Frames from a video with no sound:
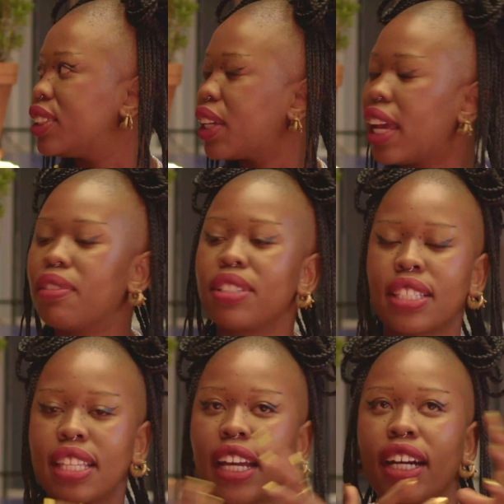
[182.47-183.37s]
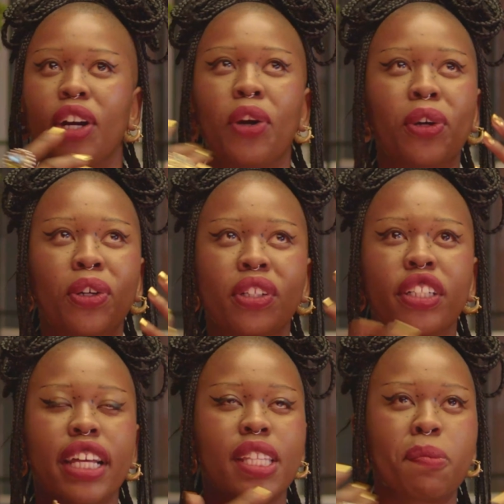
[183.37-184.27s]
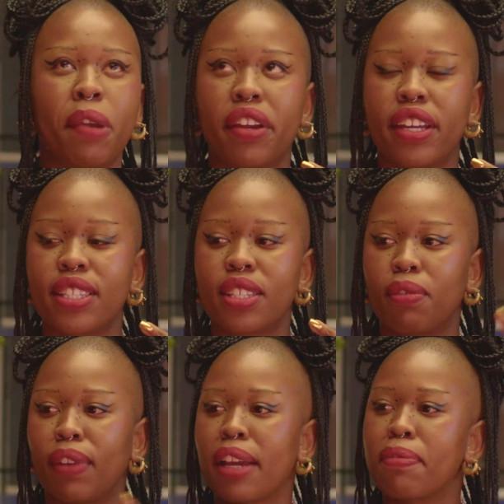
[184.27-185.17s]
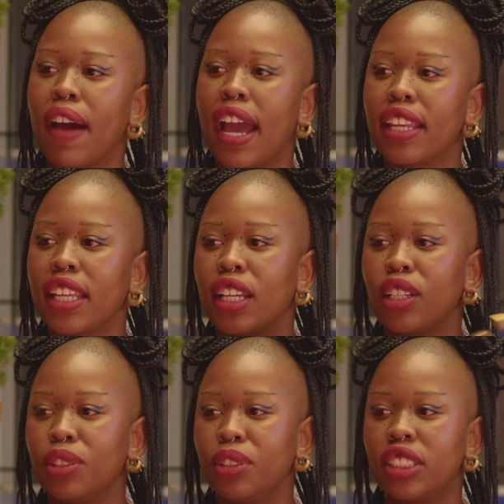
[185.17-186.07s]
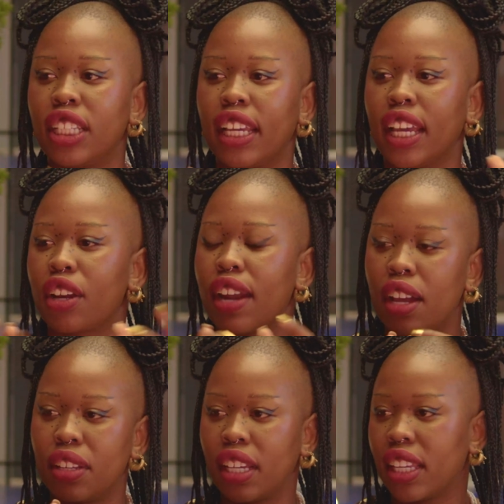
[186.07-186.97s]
So yeah, it was just like a whole experience of like finding, losing and grounding